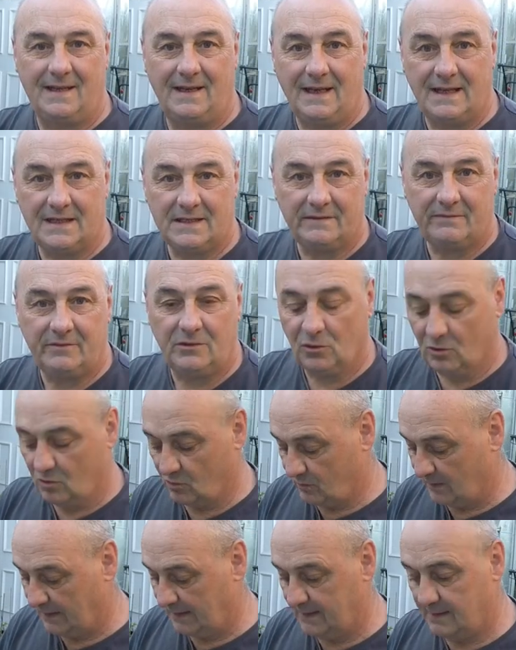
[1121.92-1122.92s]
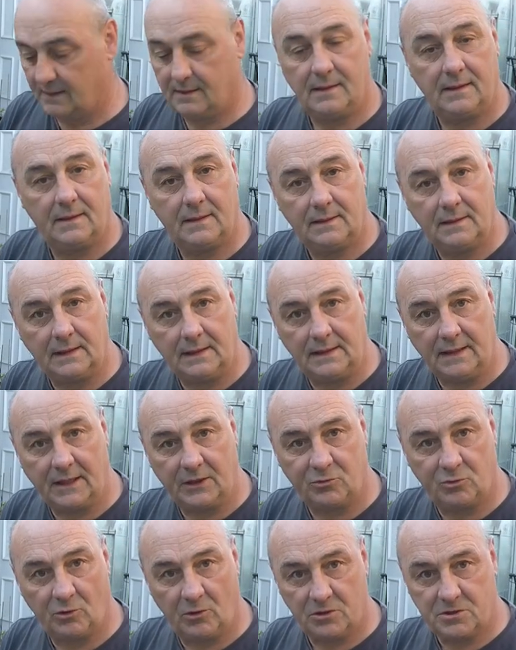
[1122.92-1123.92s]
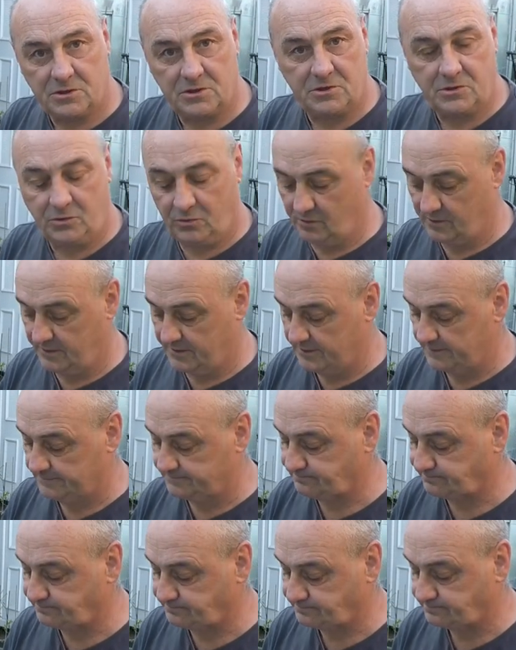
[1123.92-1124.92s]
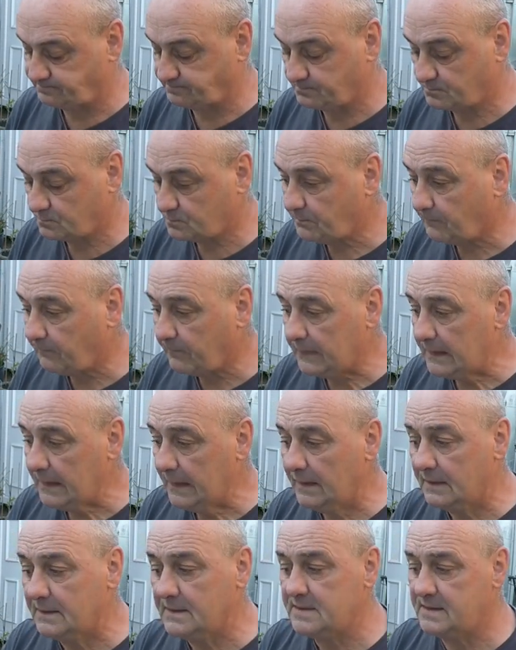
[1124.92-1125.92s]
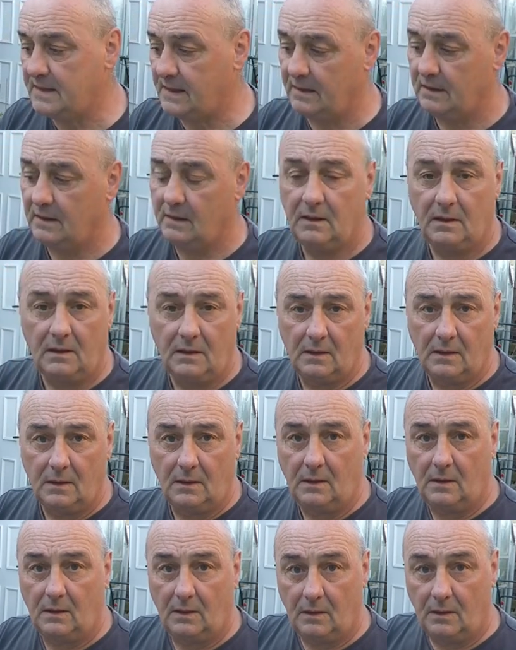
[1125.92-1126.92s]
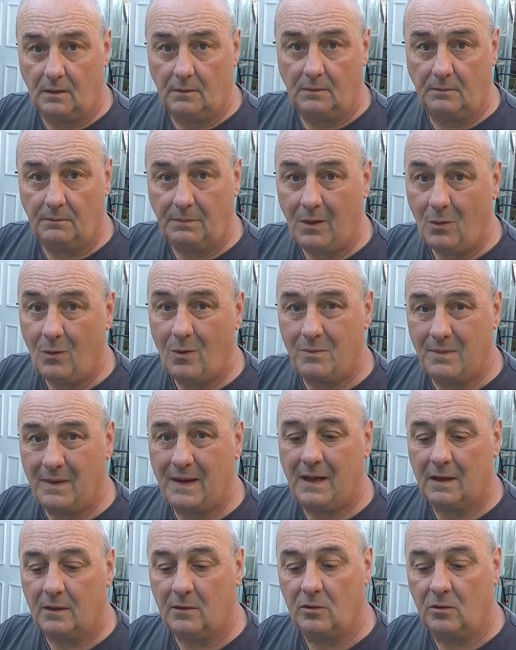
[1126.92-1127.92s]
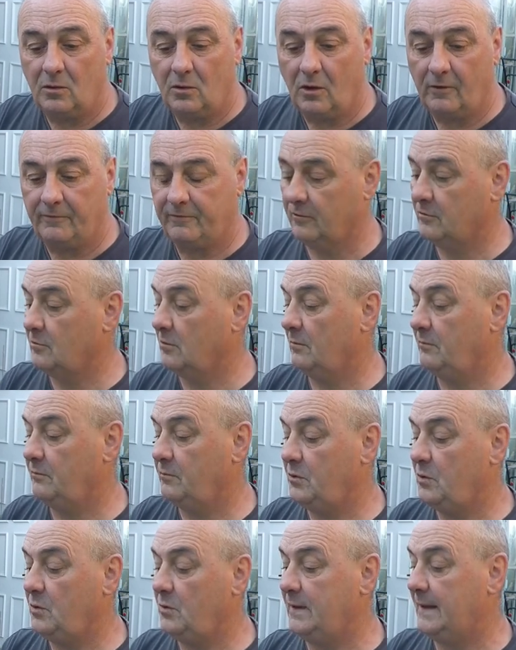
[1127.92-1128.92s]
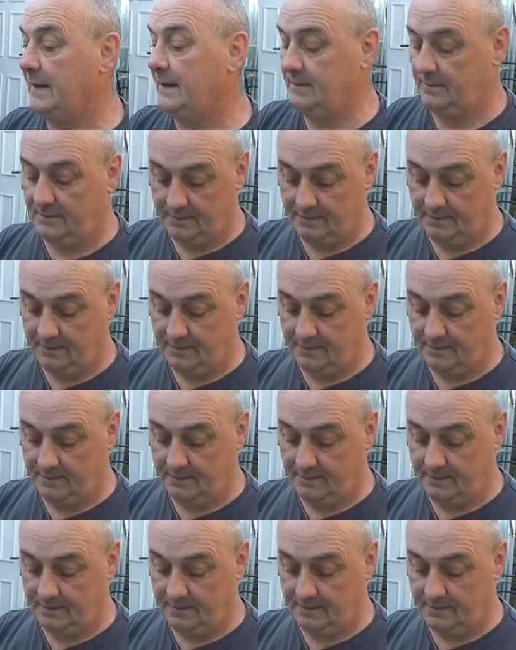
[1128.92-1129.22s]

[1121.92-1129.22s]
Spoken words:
let's have a look at our little electrolysis unit. This here, power pack off a computer